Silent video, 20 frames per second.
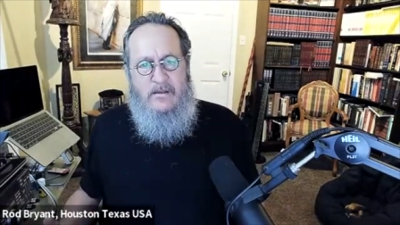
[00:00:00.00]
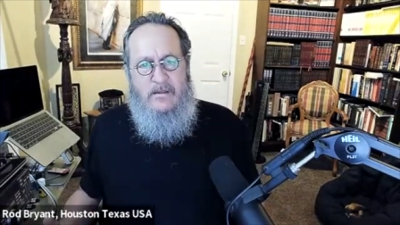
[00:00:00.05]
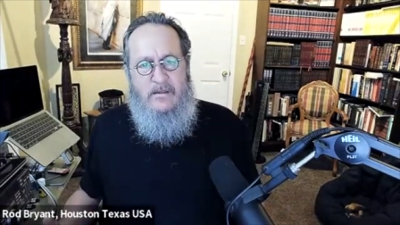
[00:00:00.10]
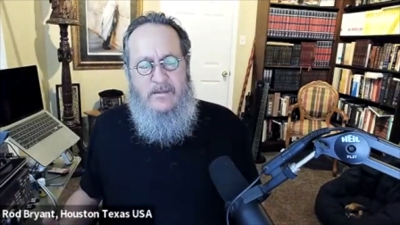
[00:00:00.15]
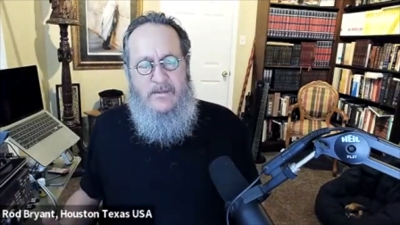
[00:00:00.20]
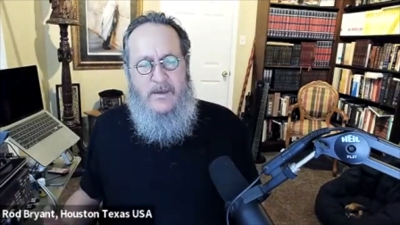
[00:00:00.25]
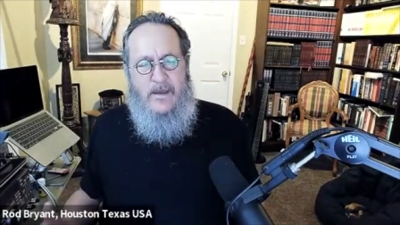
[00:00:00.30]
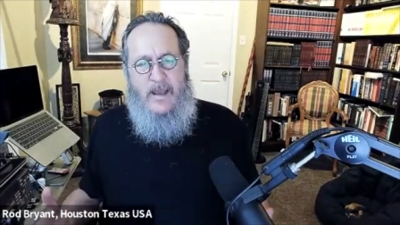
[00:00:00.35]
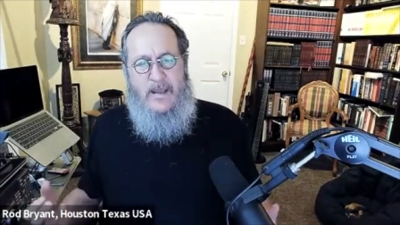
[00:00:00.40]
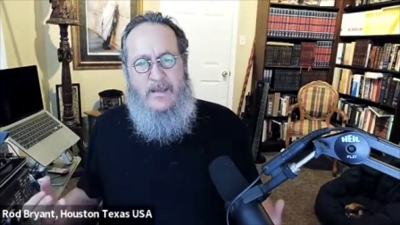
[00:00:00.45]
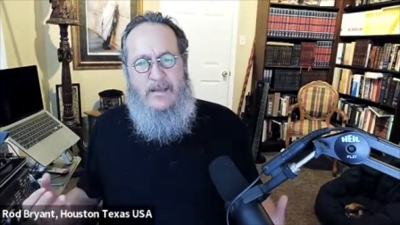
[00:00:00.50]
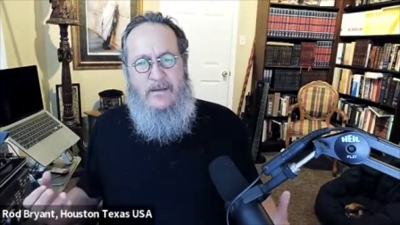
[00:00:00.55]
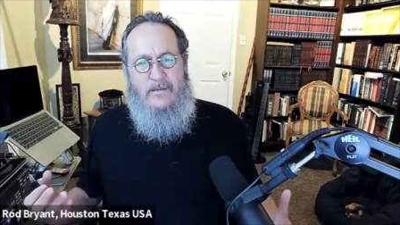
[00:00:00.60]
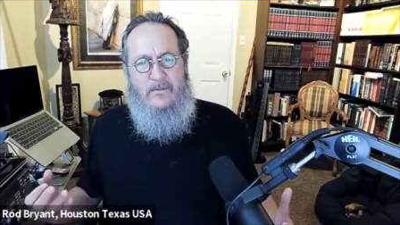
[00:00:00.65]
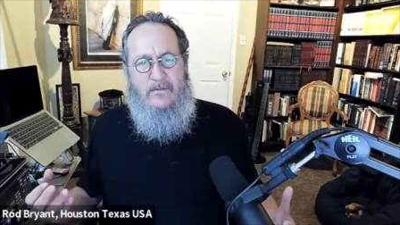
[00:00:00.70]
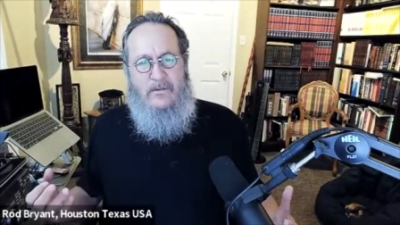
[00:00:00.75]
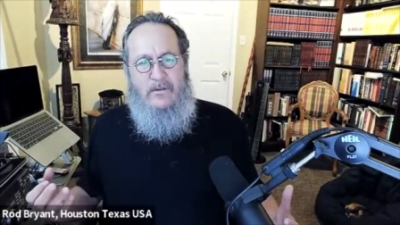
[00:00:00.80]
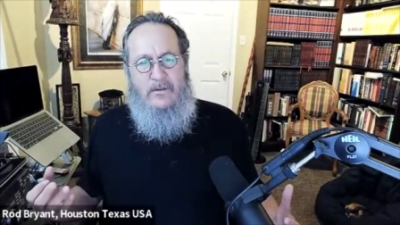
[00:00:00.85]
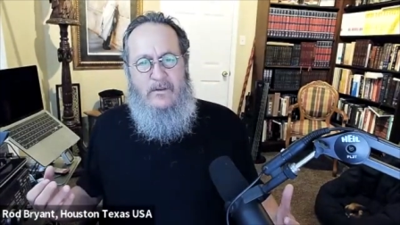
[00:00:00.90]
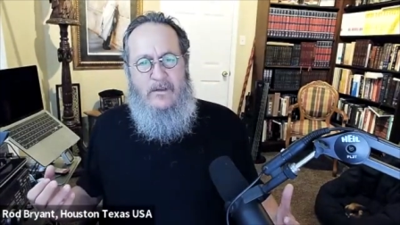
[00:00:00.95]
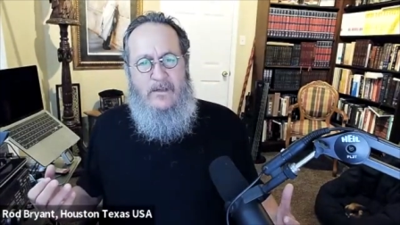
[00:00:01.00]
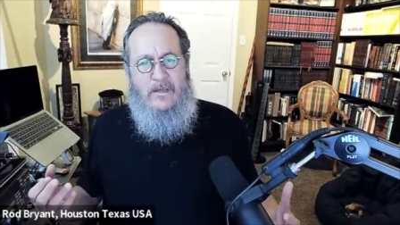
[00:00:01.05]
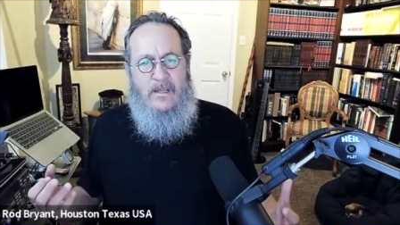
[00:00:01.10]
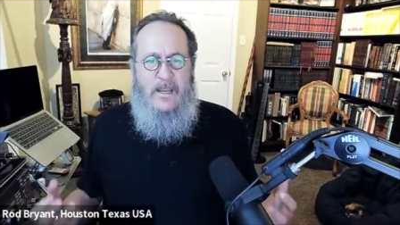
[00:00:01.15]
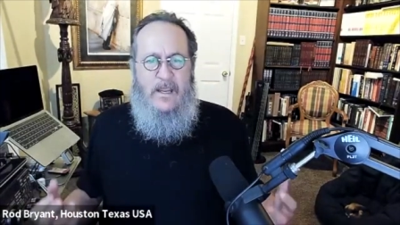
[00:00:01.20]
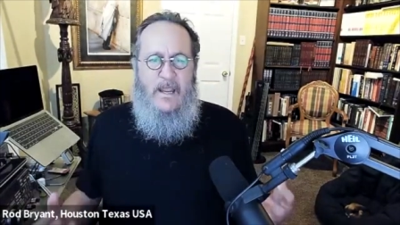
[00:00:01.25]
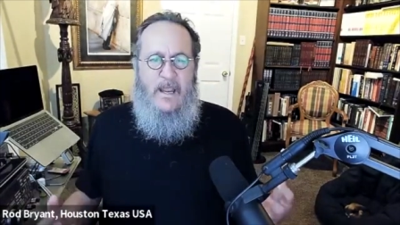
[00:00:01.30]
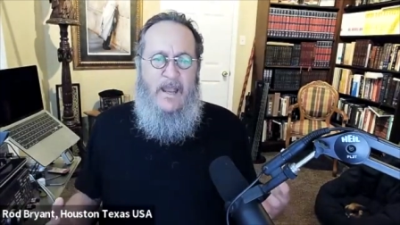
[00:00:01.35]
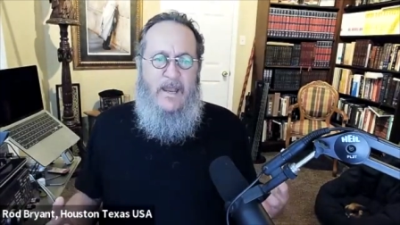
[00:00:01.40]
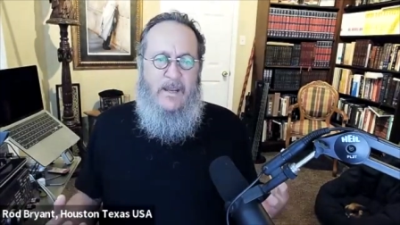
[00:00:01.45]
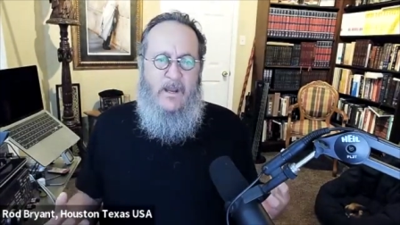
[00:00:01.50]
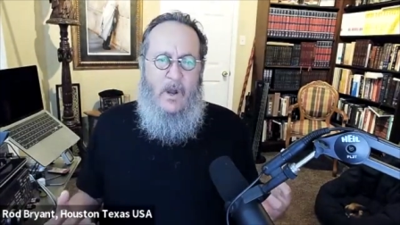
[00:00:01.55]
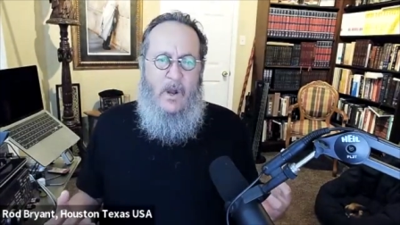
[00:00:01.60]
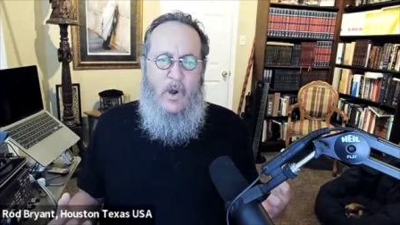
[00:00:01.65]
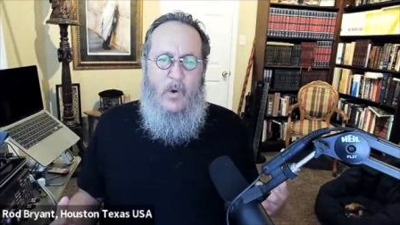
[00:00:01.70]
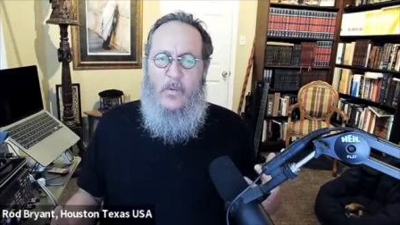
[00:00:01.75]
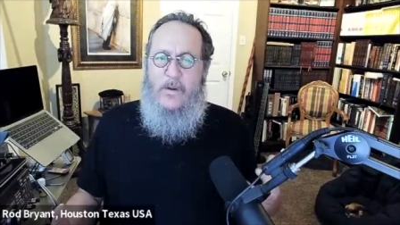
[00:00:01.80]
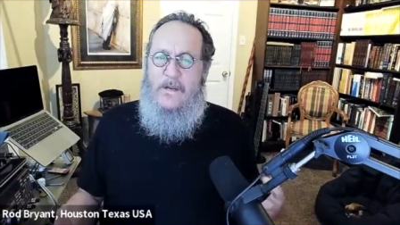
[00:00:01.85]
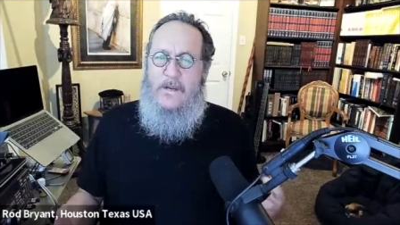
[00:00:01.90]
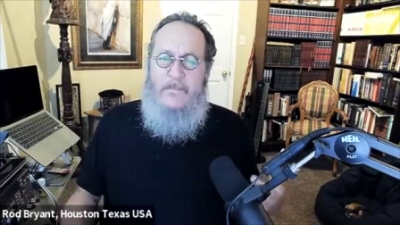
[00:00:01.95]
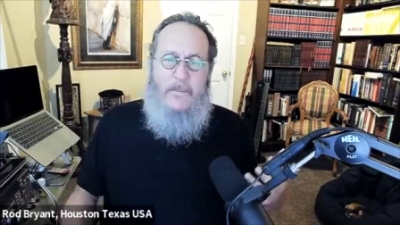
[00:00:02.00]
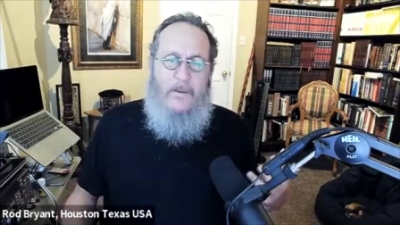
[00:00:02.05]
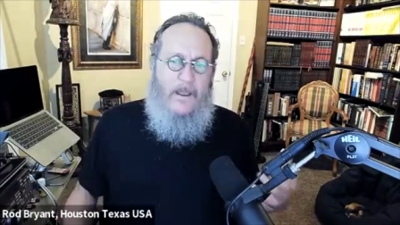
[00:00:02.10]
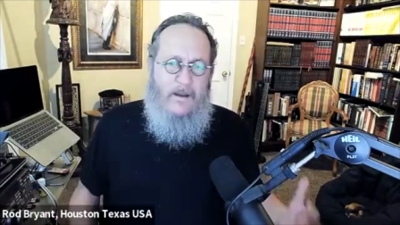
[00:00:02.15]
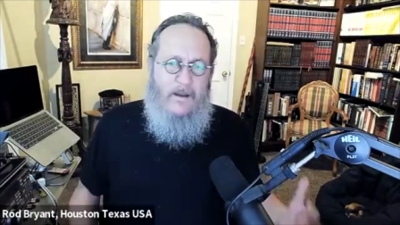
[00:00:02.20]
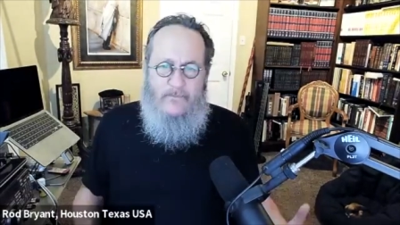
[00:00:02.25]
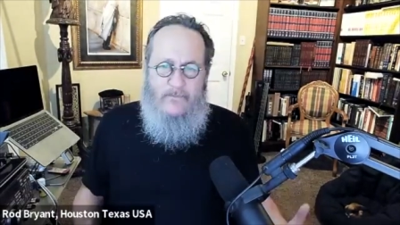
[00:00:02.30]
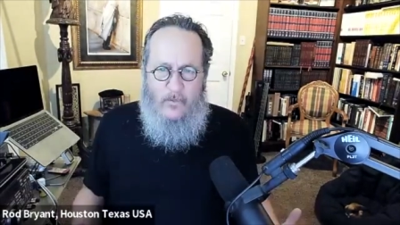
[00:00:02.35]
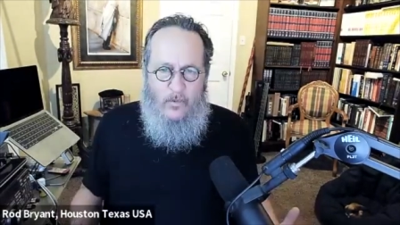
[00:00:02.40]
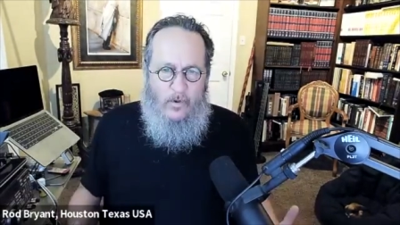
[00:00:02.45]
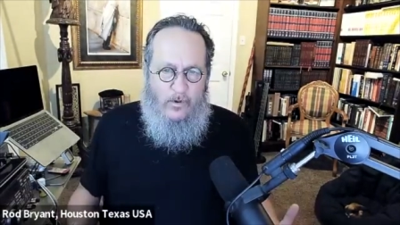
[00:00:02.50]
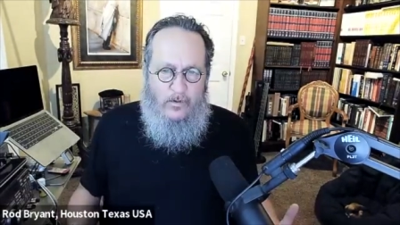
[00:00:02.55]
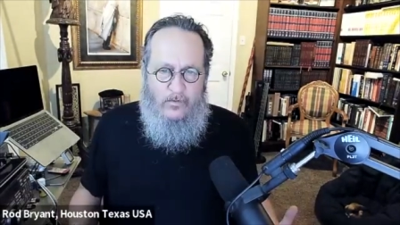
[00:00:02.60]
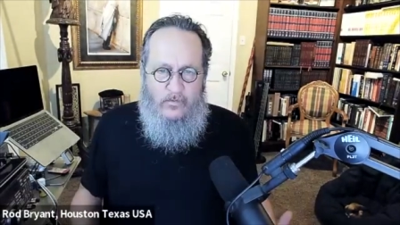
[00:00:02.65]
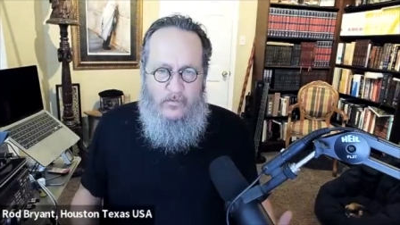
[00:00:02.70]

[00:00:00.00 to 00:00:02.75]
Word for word: that he had already paid for it.